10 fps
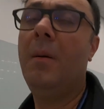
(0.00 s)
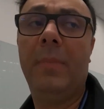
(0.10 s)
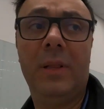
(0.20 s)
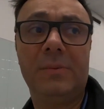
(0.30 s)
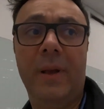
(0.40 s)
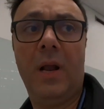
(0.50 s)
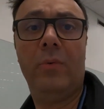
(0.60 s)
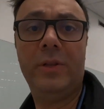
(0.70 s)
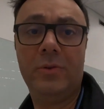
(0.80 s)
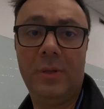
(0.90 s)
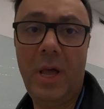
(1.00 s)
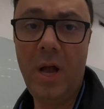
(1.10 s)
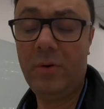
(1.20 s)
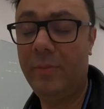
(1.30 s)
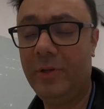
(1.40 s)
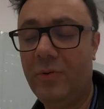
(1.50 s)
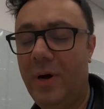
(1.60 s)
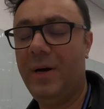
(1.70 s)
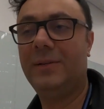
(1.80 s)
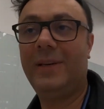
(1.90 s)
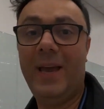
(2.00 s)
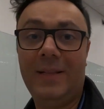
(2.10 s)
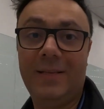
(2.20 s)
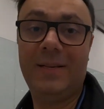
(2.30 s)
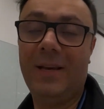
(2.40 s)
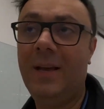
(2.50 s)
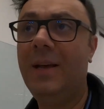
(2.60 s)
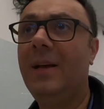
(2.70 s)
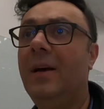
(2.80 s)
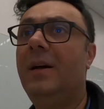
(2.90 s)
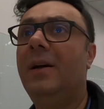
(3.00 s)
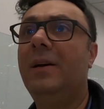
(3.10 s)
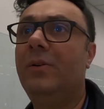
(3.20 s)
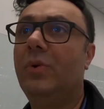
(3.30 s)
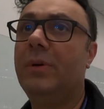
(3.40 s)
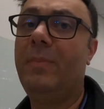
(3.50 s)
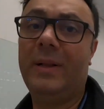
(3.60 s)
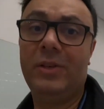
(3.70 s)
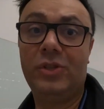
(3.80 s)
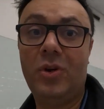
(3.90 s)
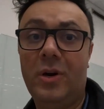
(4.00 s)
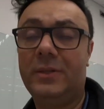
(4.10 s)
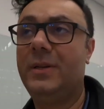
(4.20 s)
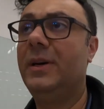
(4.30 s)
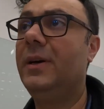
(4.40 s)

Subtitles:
But let's make our way to a gate. We're about to start.